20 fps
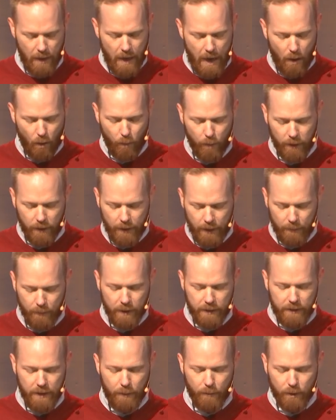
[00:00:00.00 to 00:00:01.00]
I will put
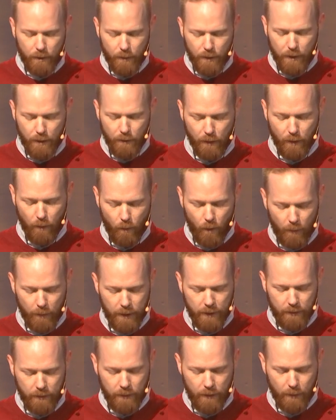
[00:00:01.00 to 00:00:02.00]
enmity between the
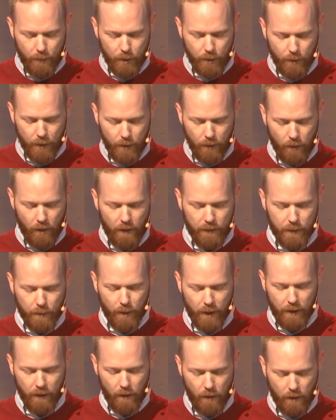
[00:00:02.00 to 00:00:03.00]
woman, and between your
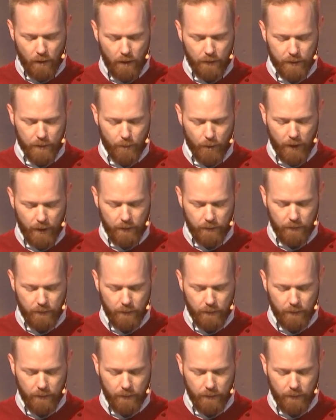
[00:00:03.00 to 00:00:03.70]
offspring and her offspring.